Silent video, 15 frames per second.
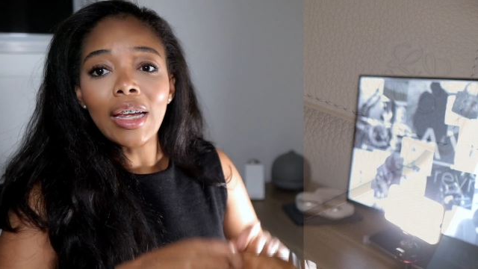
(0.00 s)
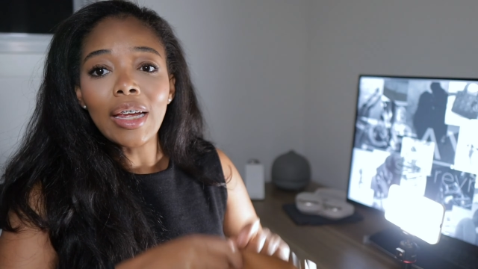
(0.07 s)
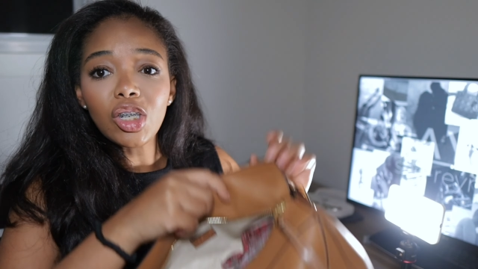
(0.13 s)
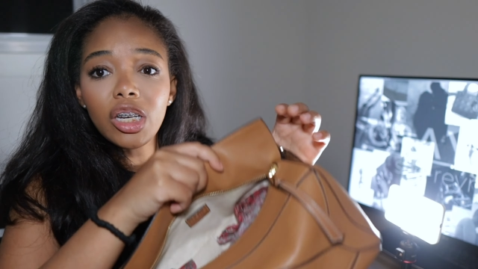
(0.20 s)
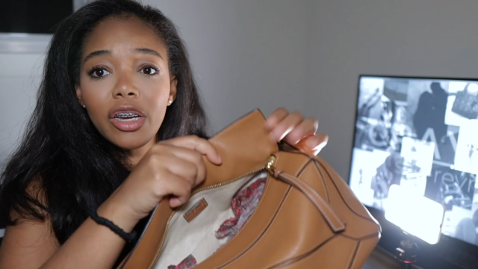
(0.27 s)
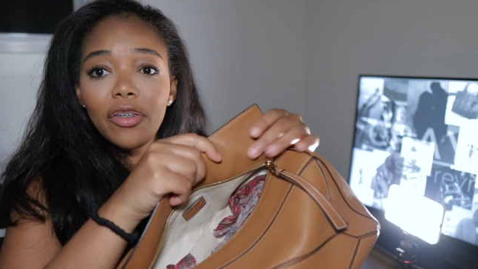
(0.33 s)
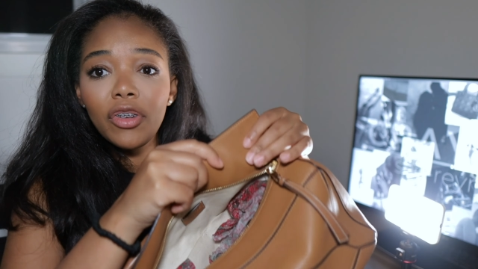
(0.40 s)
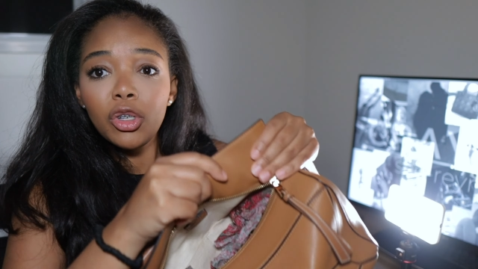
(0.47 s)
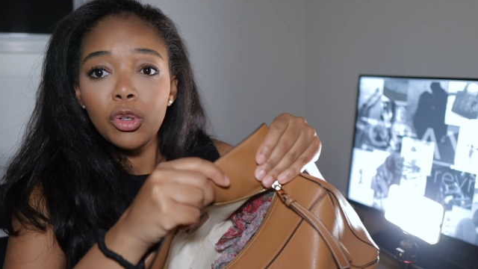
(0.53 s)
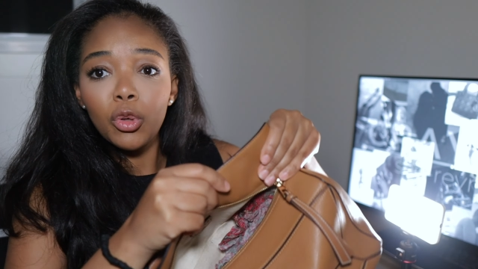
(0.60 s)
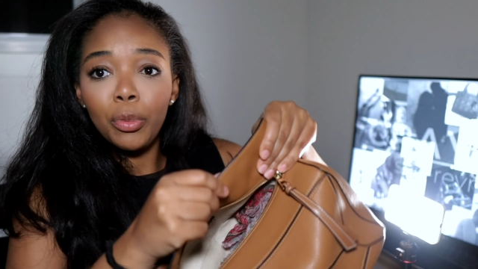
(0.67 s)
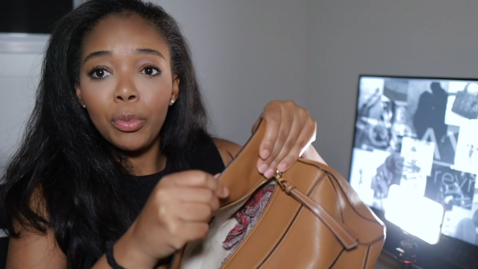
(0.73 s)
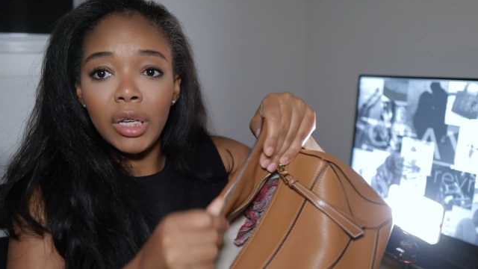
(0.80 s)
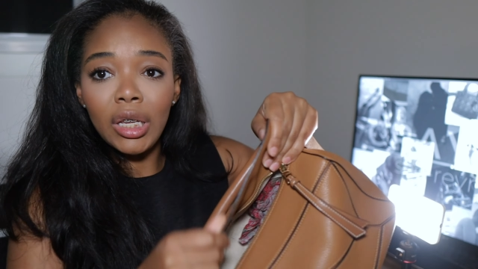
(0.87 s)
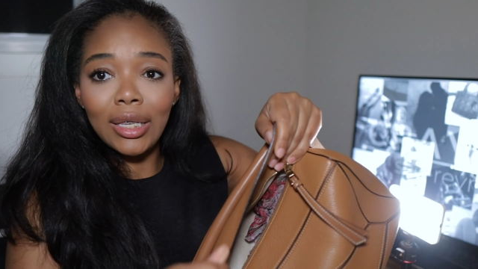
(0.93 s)
Each
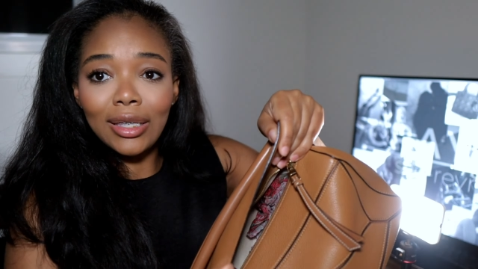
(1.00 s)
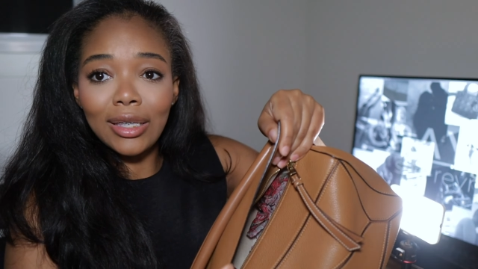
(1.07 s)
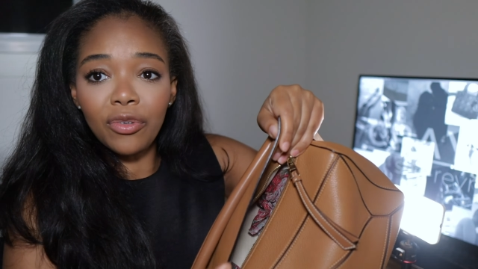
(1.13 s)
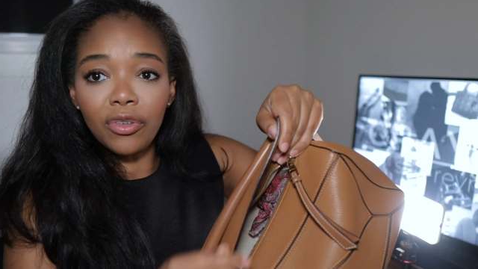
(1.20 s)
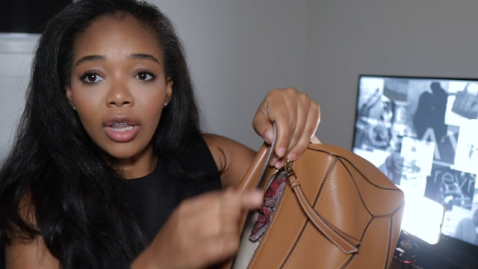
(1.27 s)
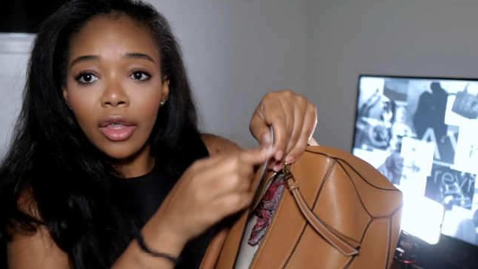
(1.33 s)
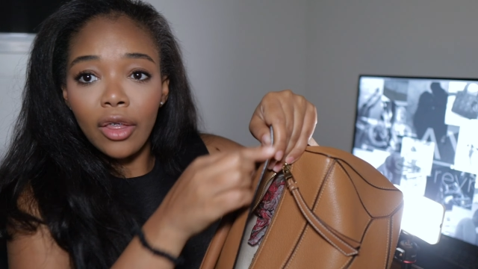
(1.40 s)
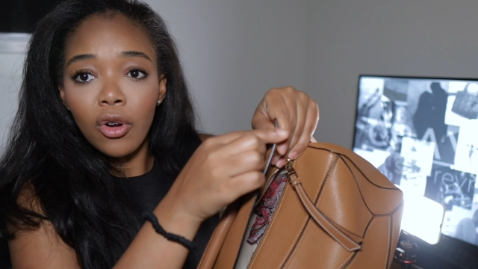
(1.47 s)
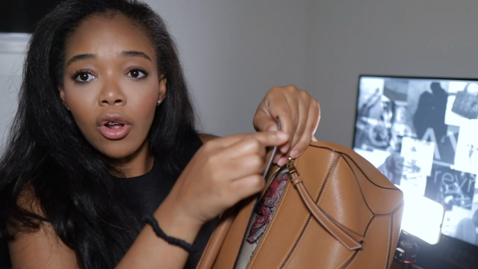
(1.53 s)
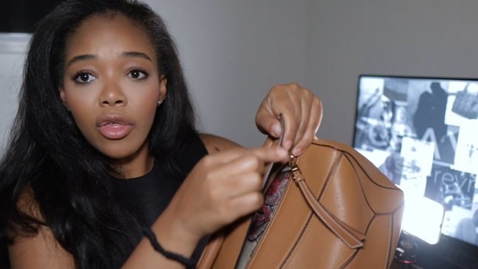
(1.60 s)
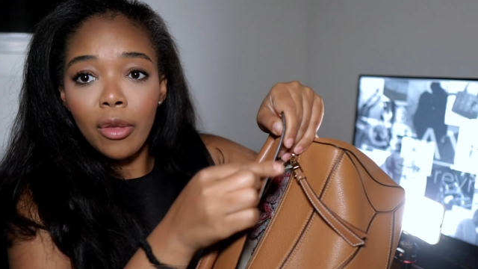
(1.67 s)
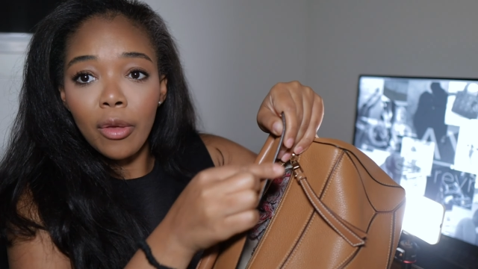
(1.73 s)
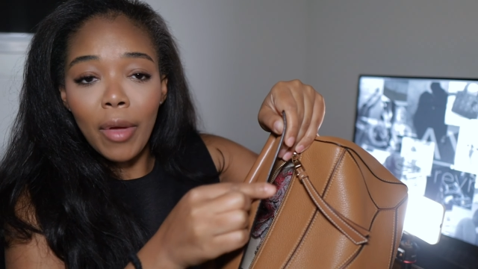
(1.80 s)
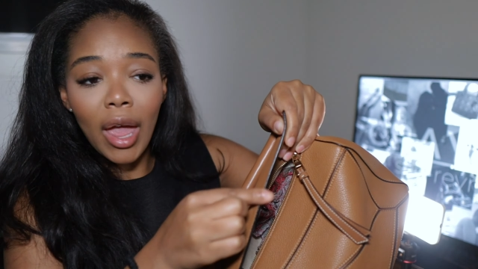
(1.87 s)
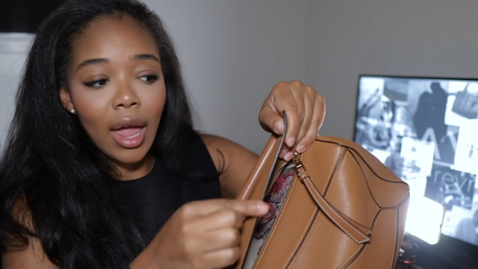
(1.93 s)
individual piece of leather
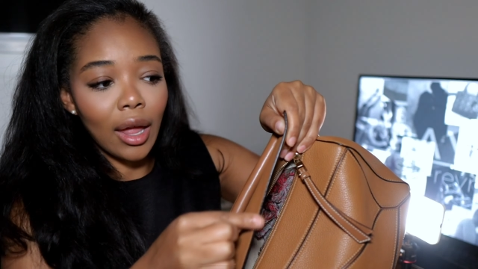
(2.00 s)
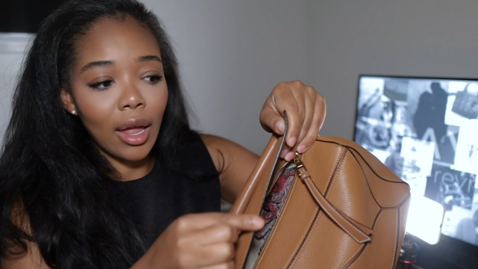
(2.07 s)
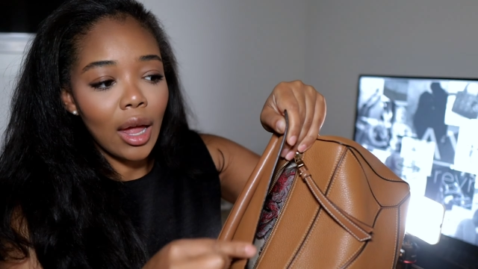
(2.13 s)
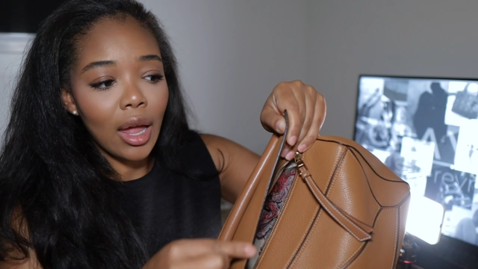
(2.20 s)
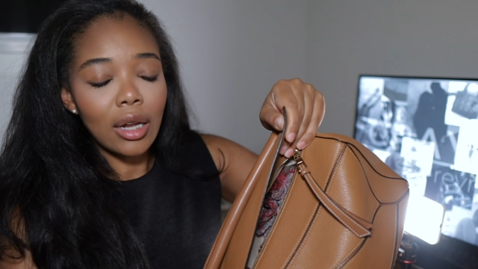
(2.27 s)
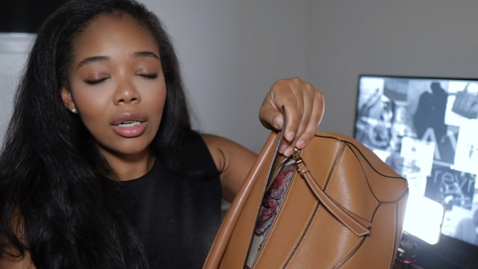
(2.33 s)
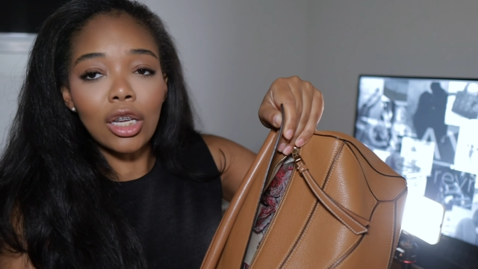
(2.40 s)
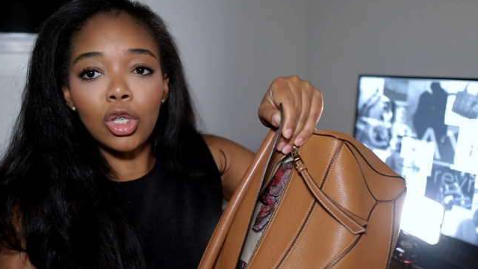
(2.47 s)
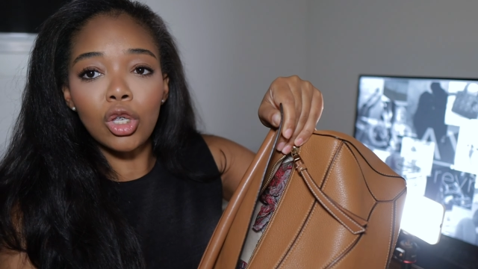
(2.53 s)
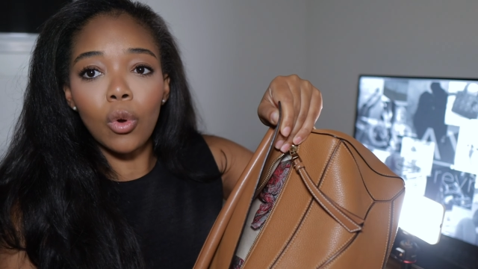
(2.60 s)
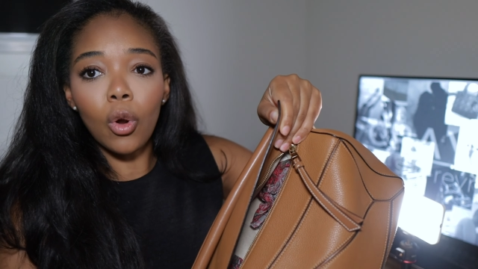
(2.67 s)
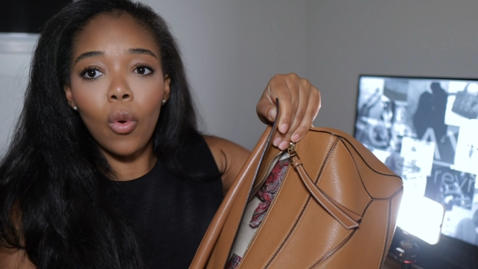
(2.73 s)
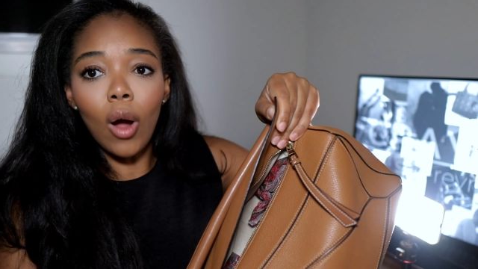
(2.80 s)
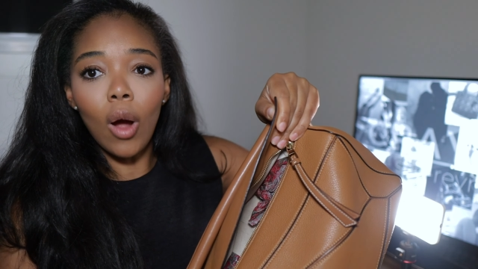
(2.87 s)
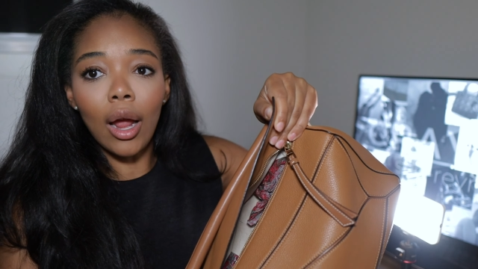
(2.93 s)
on the bag does
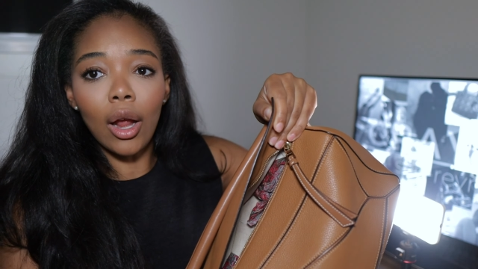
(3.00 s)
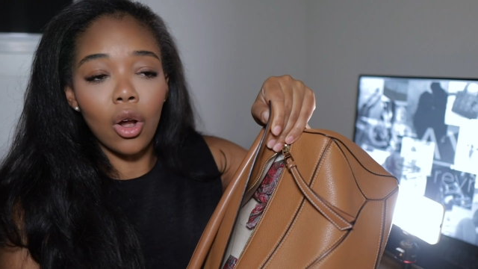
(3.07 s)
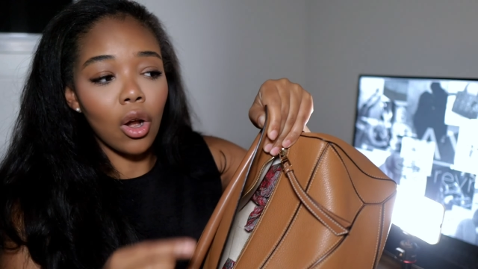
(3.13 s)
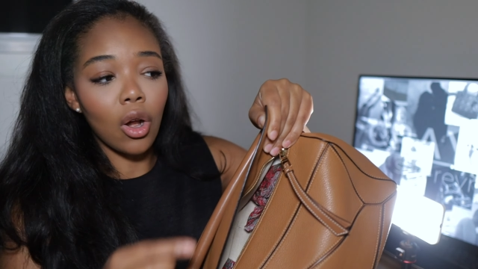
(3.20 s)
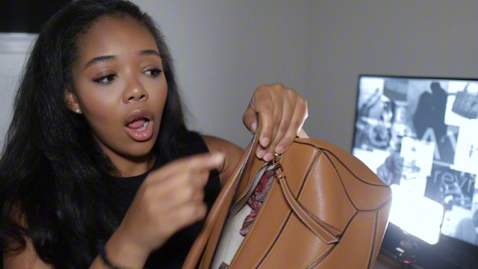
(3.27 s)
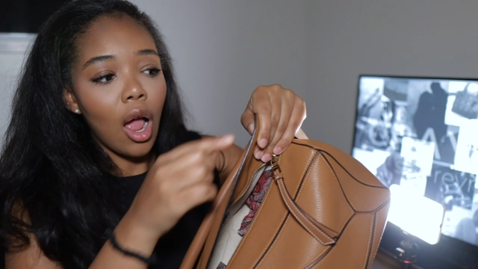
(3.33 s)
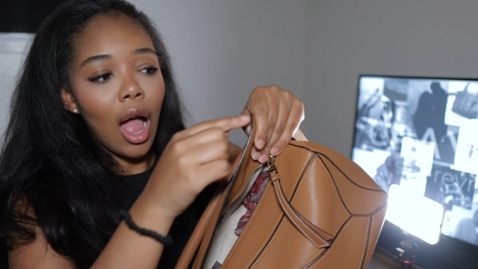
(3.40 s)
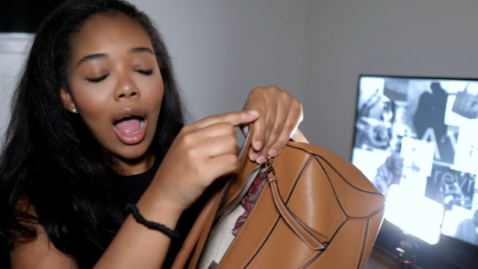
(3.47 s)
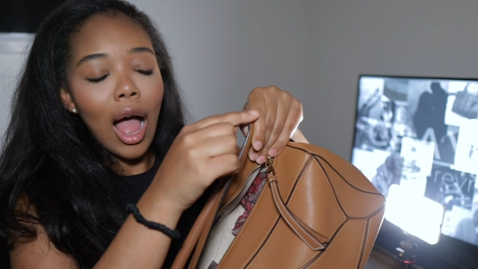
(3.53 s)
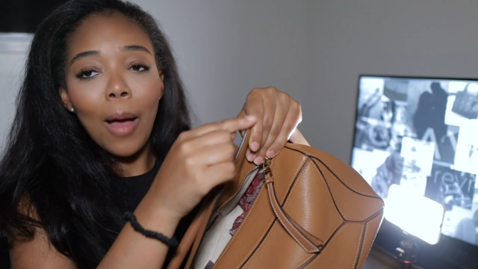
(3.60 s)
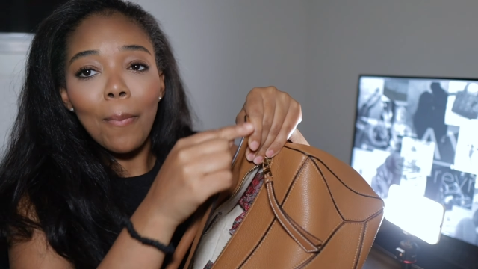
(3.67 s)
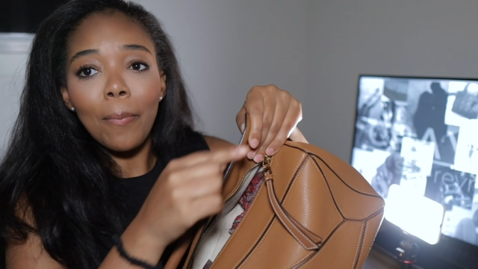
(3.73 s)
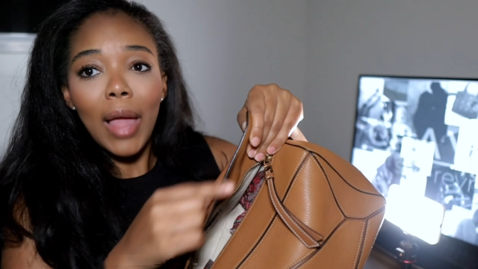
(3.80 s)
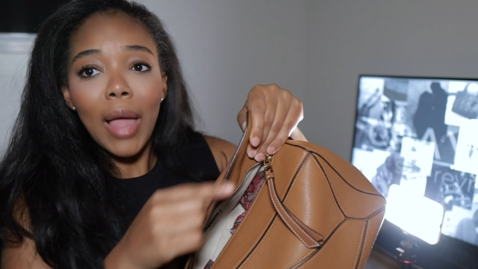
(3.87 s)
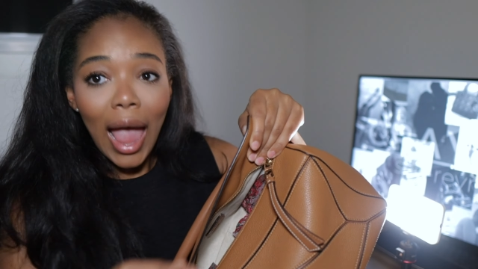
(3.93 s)
require
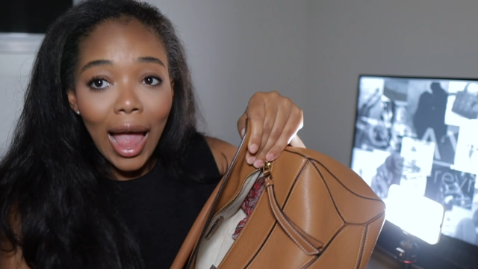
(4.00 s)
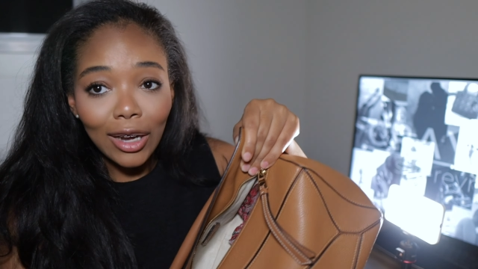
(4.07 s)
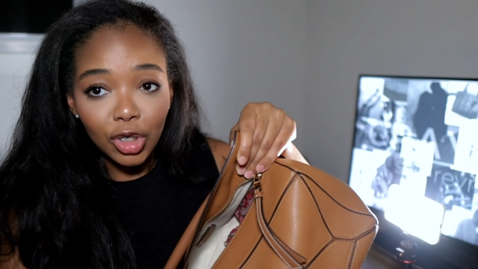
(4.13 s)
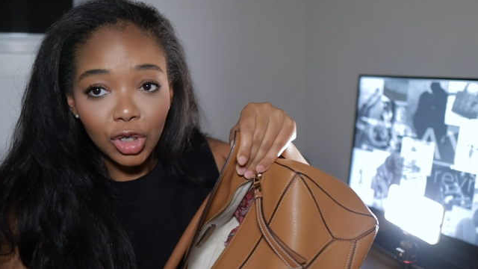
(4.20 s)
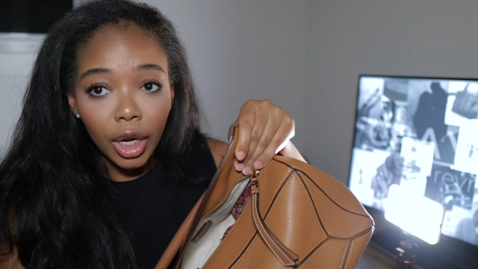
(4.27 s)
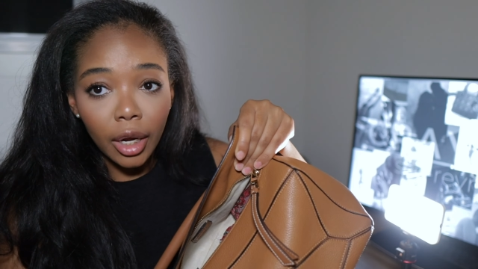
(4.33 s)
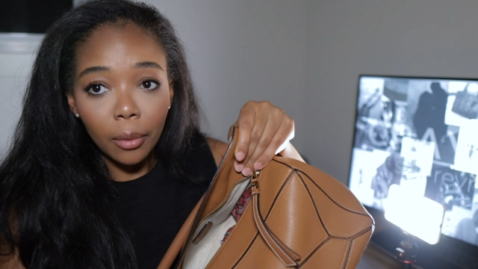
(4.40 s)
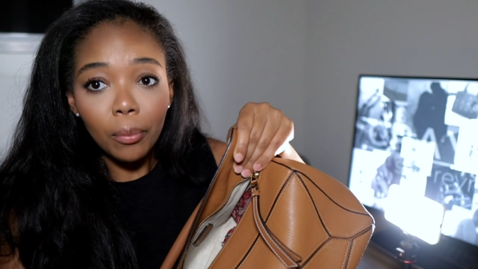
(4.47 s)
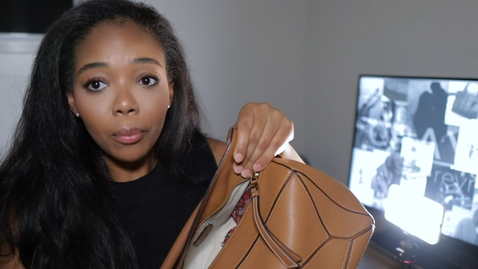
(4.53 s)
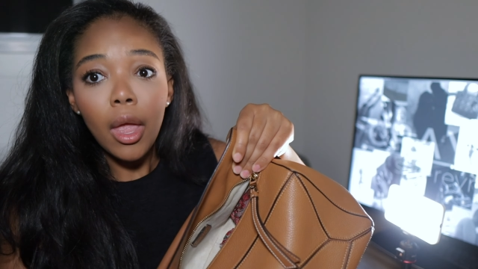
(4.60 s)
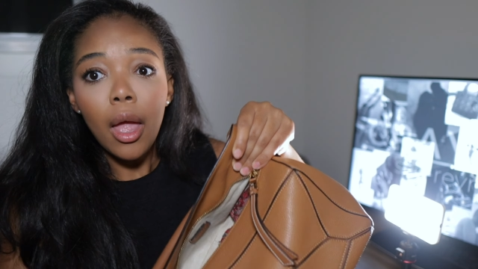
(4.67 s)
um, edging.